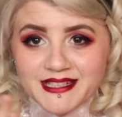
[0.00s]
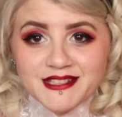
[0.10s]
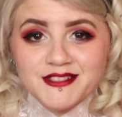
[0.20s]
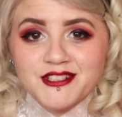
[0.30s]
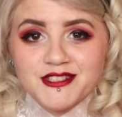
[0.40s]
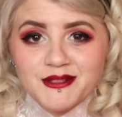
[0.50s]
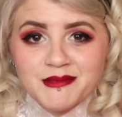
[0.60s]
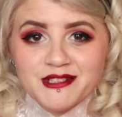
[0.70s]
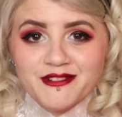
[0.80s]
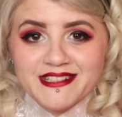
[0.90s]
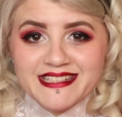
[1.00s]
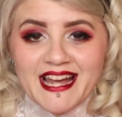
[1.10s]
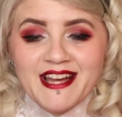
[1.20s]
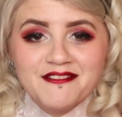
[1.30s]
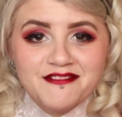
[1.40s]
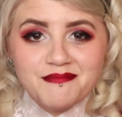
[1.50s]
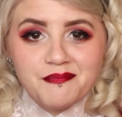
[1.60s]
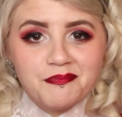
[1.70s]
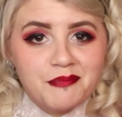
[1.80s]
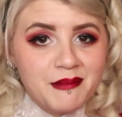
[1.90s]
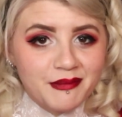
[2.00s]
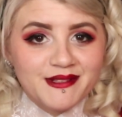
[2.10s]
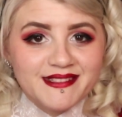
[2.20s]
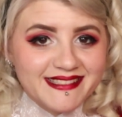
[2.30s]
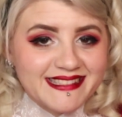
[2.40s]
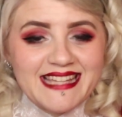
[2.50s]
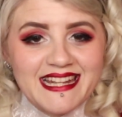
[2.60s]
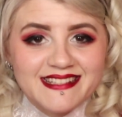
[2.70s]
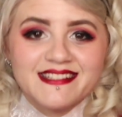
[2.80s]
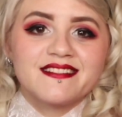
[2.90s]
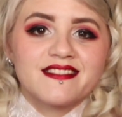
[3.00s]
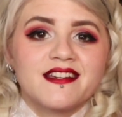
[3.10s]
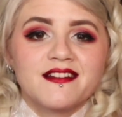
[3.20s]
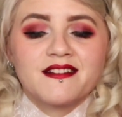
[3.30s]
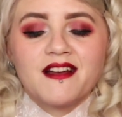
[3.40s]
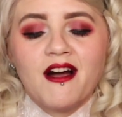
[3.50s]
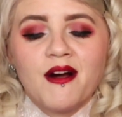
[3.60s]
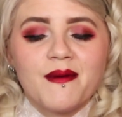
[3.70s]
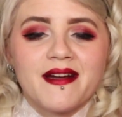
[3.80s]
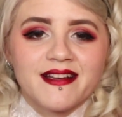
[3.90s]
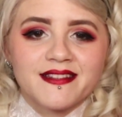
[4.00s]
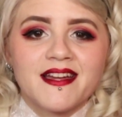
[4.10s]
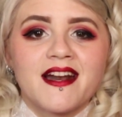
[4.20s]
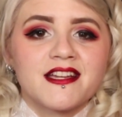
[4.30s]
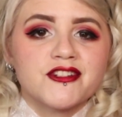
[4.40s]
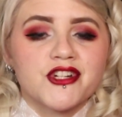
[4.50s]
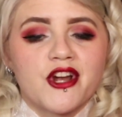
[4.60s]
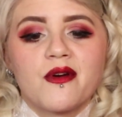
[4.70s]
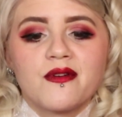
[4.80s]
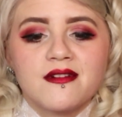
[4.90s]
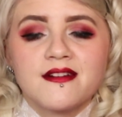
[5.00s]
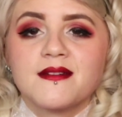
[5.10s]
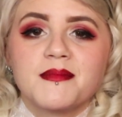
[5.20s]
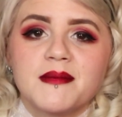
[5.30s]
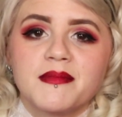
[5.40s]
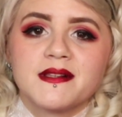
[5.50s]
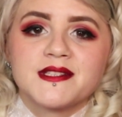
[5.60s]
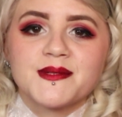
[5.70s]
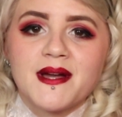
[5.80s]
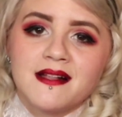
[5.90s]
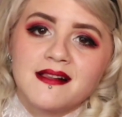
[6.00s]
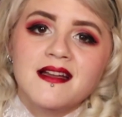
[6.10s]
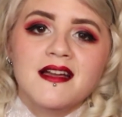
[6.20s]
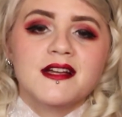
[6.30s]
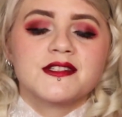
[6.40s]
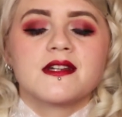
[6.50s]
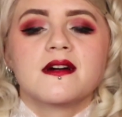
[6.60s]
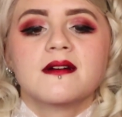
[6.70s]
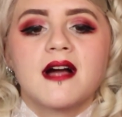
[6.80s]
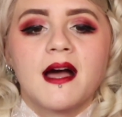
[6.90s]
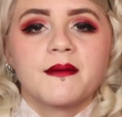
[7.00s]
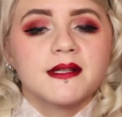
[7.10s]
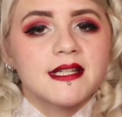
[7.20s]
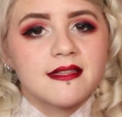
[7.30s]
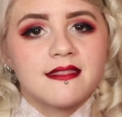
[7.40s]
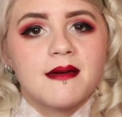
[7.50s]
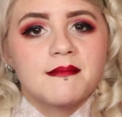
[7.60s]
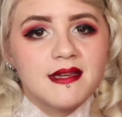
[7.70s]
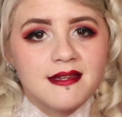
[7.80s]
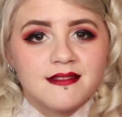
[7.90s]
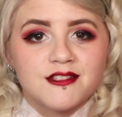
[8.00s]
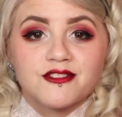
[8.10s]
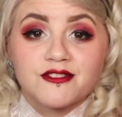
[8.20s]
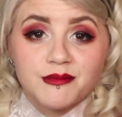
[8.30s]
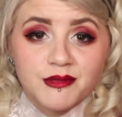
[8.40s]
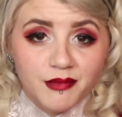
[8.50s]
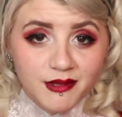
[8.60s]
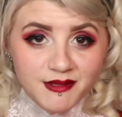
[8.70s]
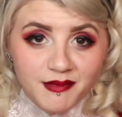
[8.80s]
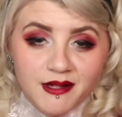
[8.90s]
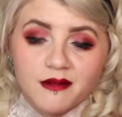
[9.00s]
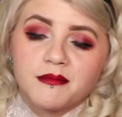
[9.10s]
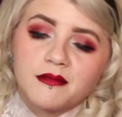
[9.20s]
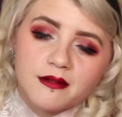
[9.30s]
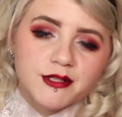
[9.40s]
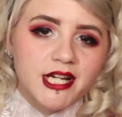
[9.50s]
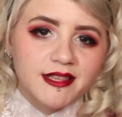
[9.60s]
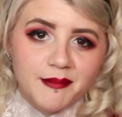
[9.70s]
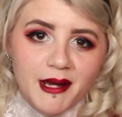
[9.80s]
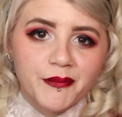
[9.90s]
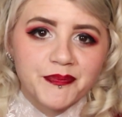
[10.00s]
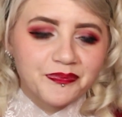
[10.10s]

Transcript: It's just so much fun to have people send their artwork that I can show other people as well. So I will link them in the description box below. Go check them out.